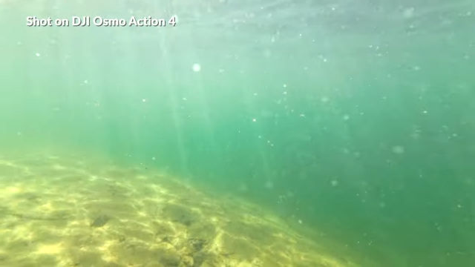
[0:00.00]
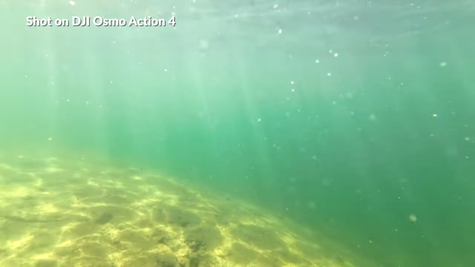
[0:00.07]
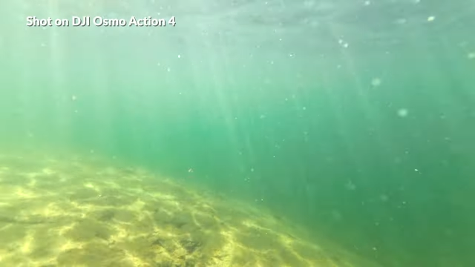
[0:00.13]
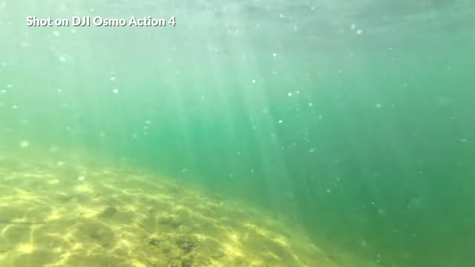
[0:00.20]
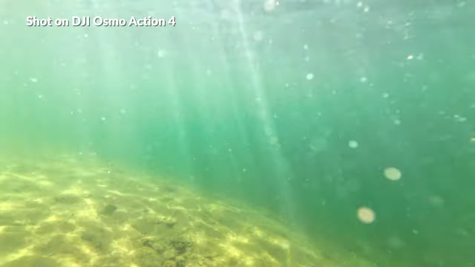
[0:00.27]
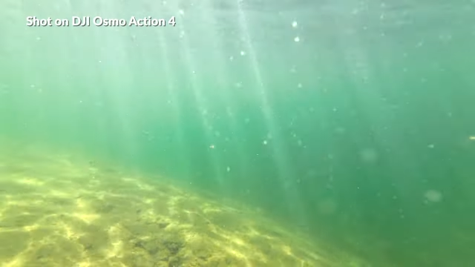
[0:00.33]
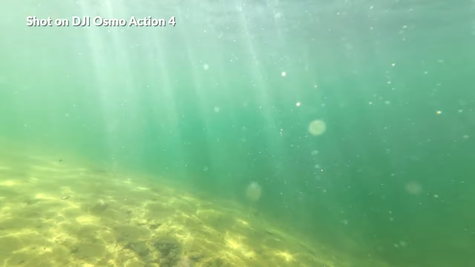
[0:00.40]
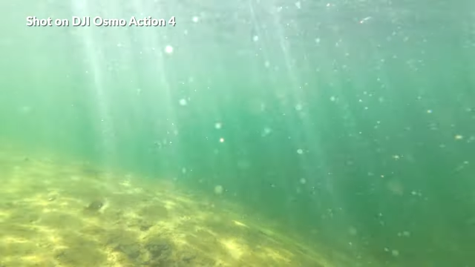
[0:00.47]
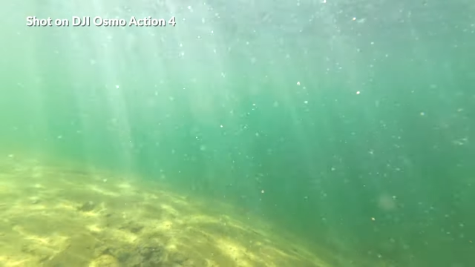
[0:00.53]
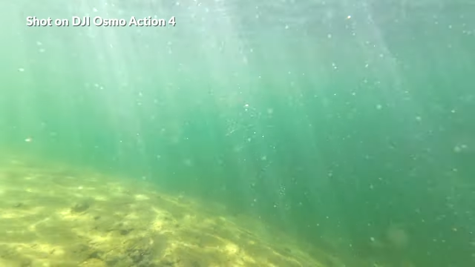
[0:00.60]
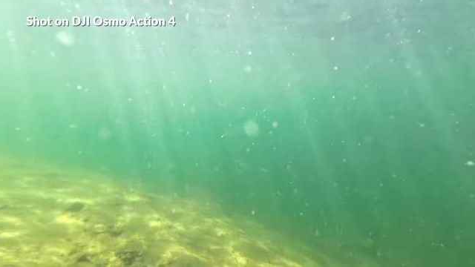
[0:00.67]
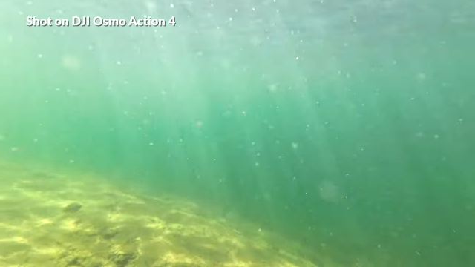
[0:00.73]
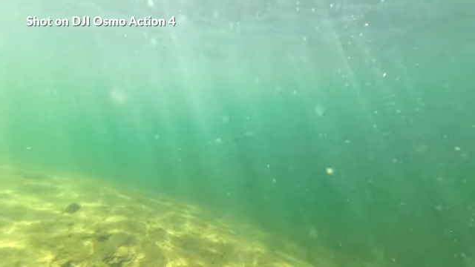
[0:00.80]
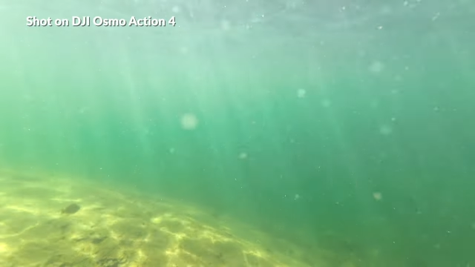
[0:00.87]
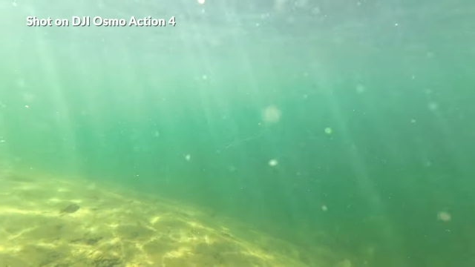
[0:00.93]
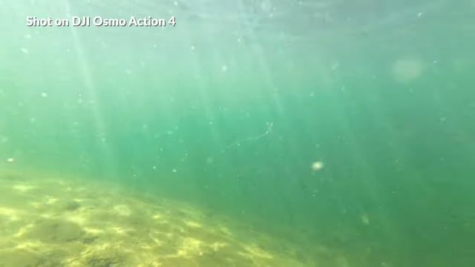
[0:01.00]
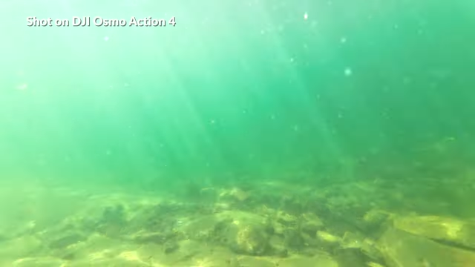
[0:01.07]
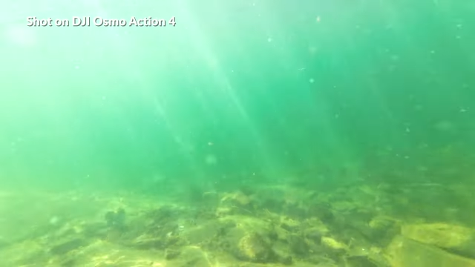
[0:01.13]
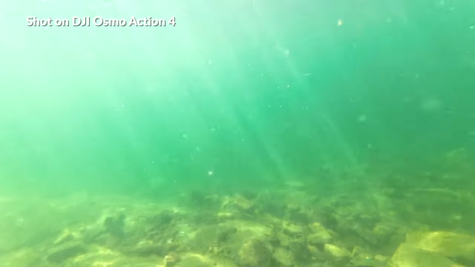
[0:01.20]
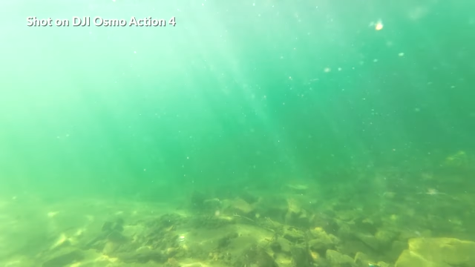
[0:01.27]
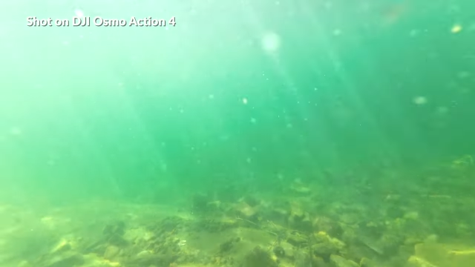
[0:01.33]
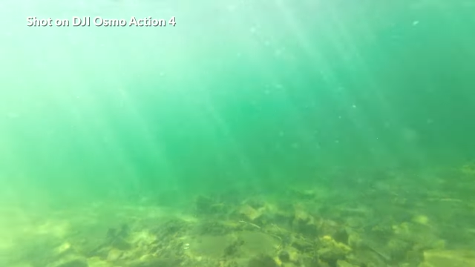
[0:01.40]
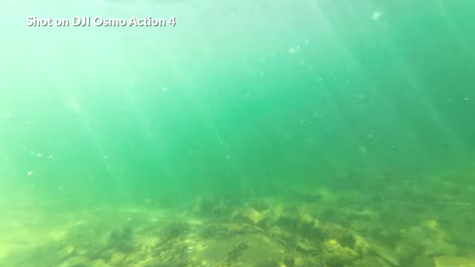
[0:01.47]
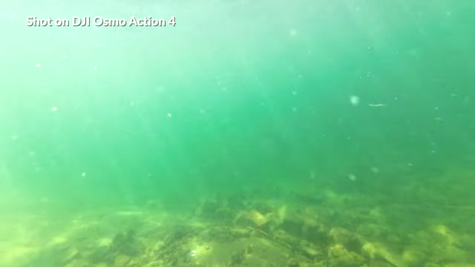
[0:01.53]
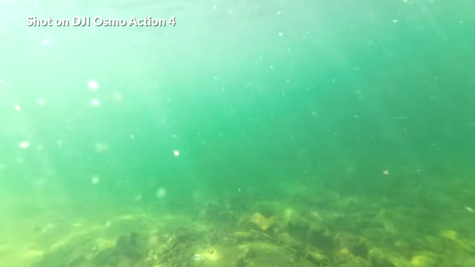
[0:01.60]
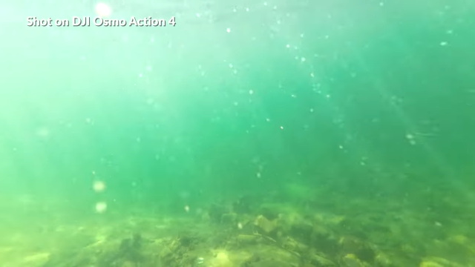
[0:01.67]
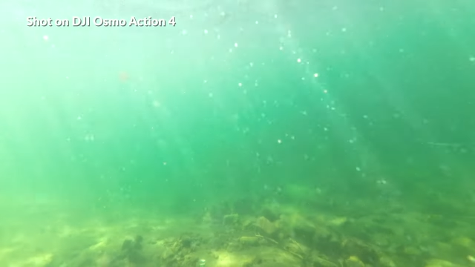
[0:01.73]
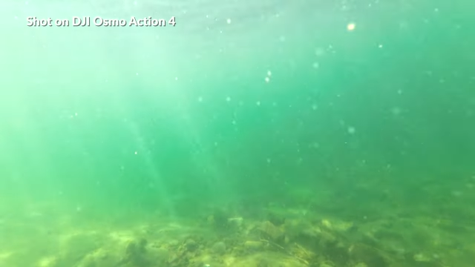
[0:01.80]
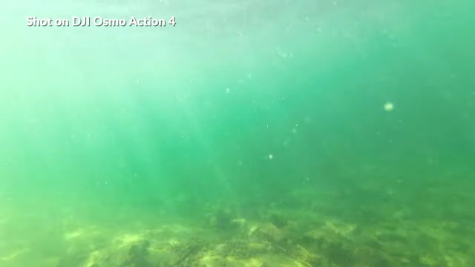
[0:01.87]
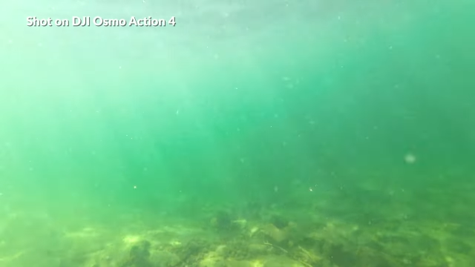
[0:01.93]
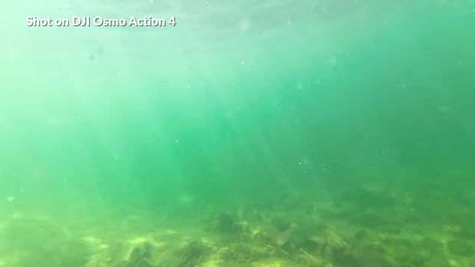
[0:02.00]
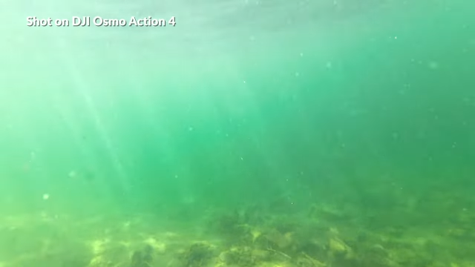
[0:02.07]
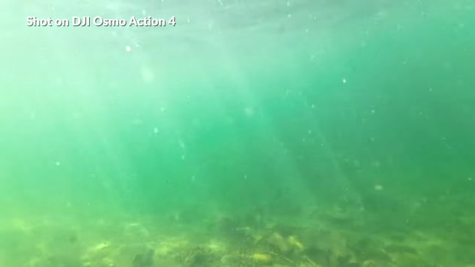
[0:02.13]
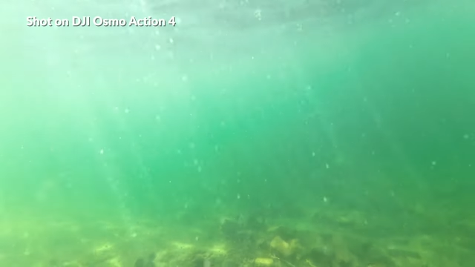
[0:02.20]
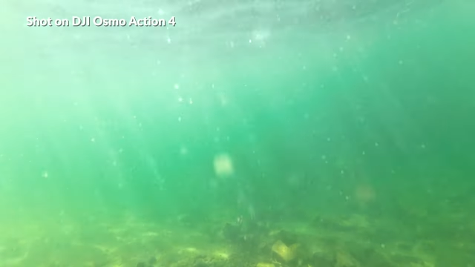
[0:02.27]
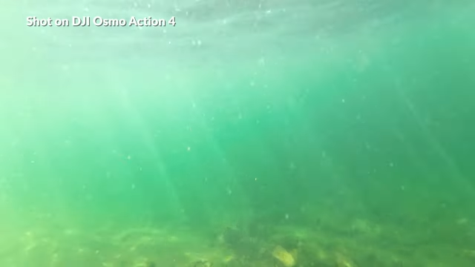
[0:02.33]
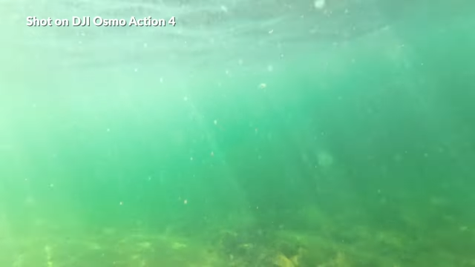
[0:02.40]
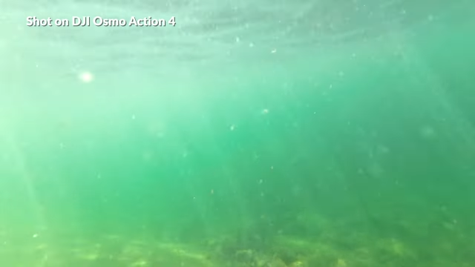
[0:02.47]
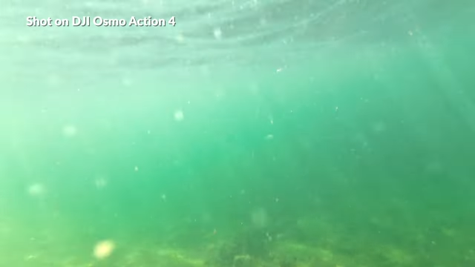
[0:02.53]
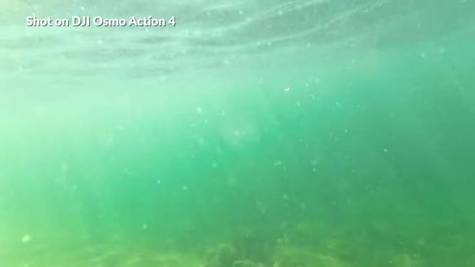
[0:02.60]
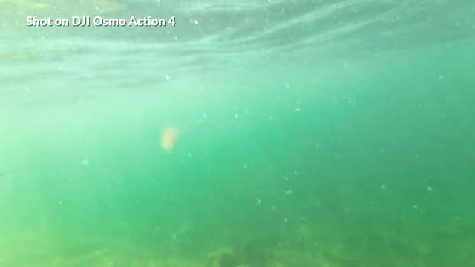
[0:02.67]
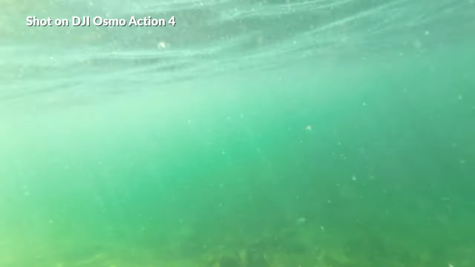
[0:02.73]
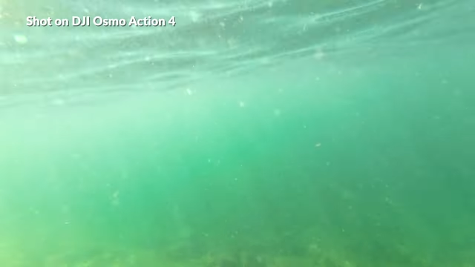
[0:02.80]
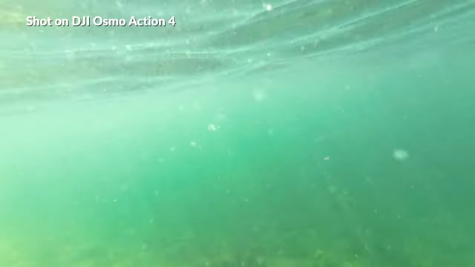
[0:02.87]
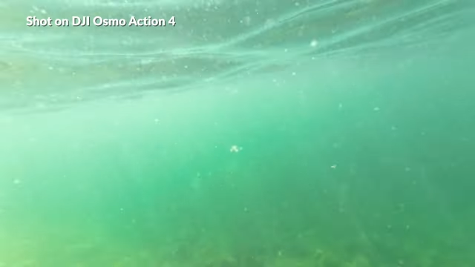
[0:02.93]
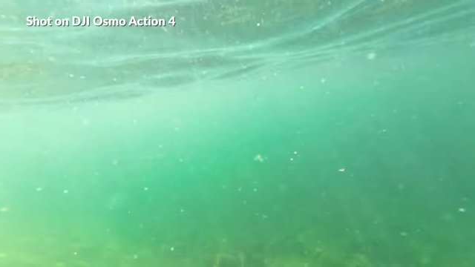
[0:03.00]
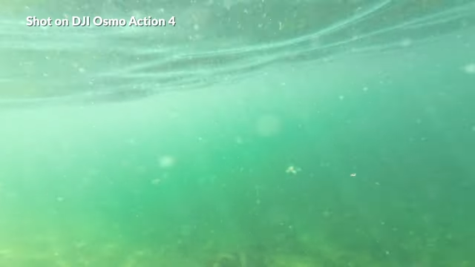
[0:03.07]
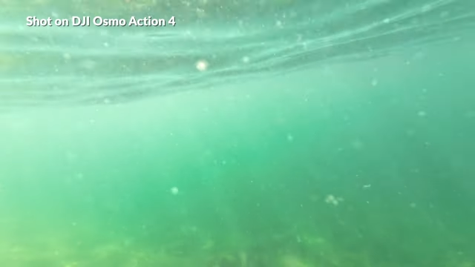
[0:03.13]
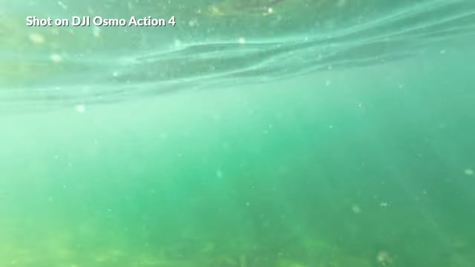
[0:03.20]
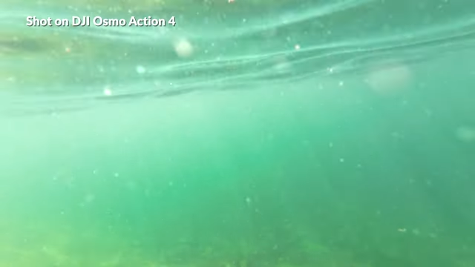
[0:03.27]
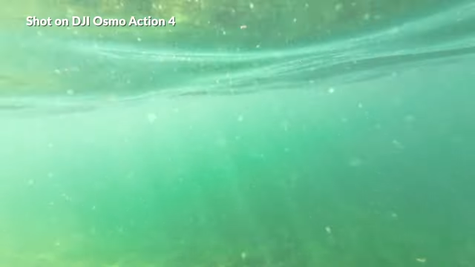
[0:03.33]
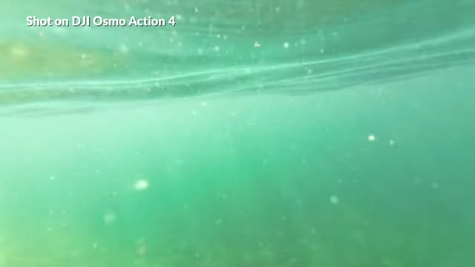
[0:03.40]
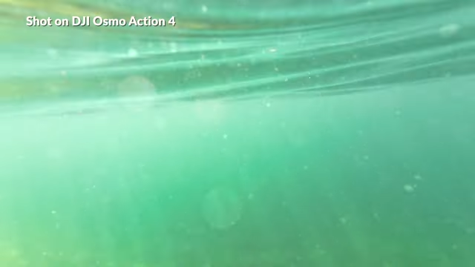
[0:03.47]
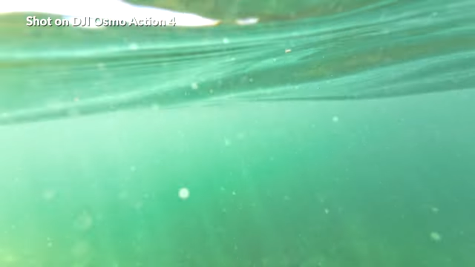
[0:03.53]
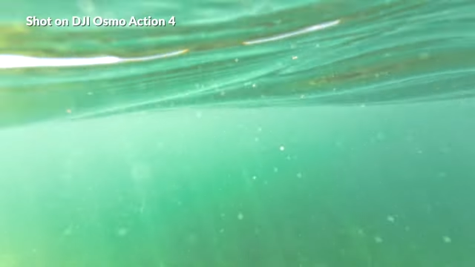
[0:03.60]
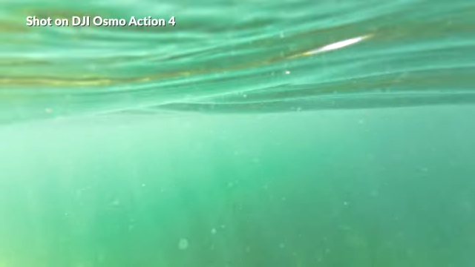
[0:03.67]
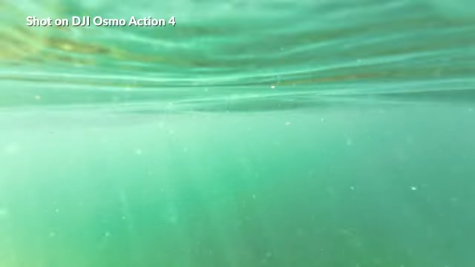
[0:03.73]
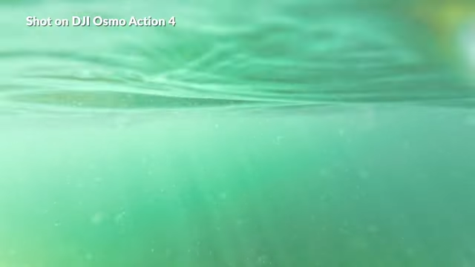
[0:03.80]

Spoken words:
No face is visible, so there are no lips to read.